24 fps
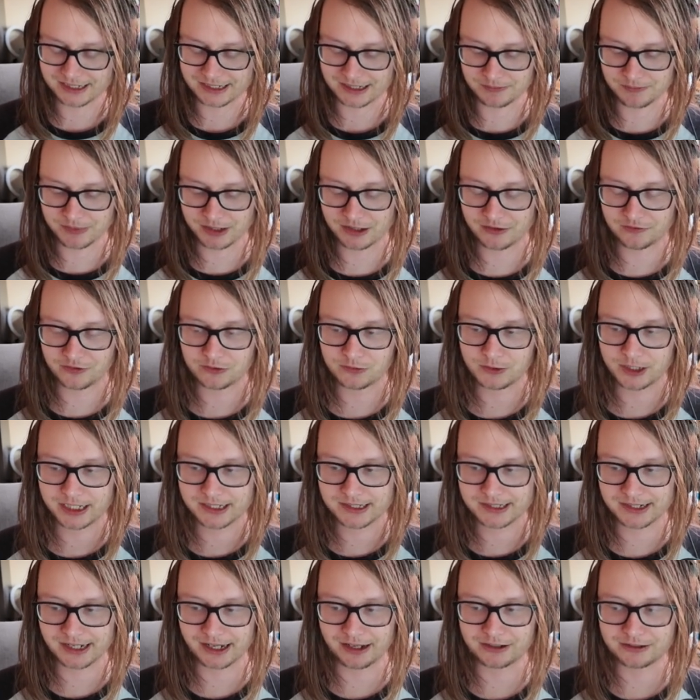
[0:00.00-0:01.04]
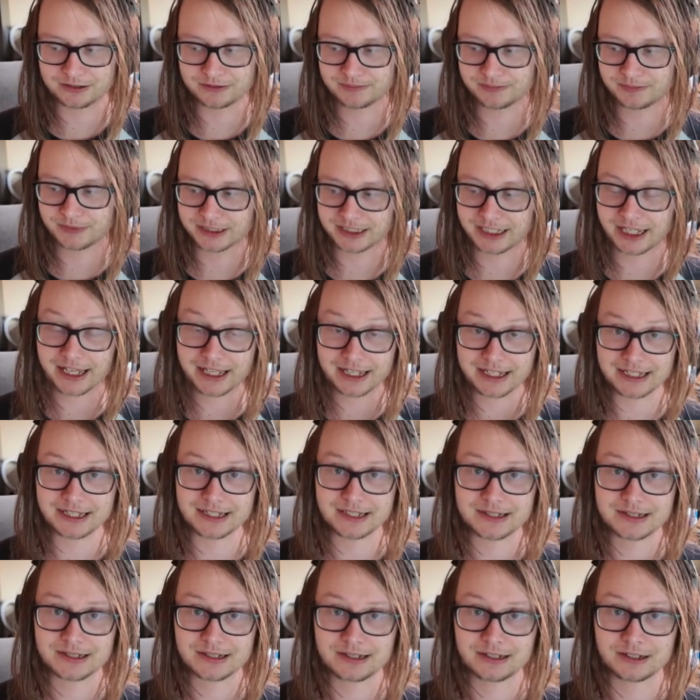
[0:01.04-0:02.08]
It's a bit of a weird scale, but that
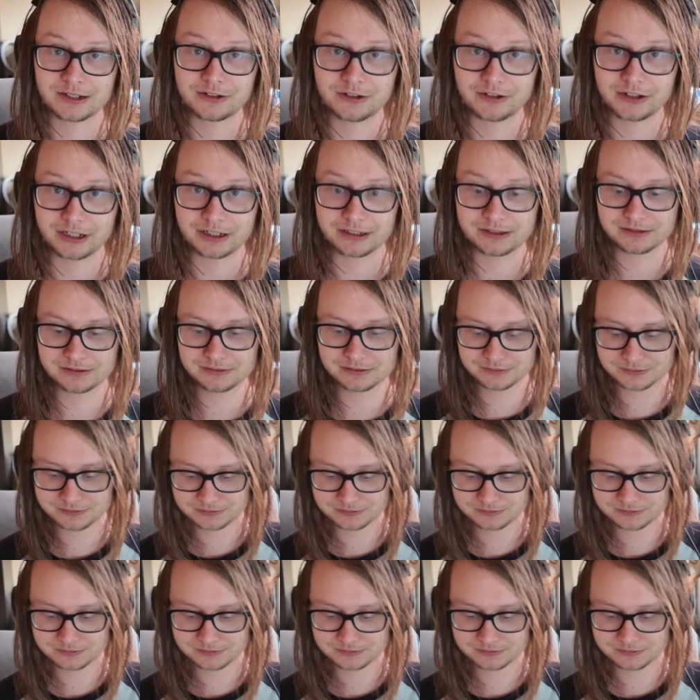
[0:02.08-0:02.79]
is Locrian.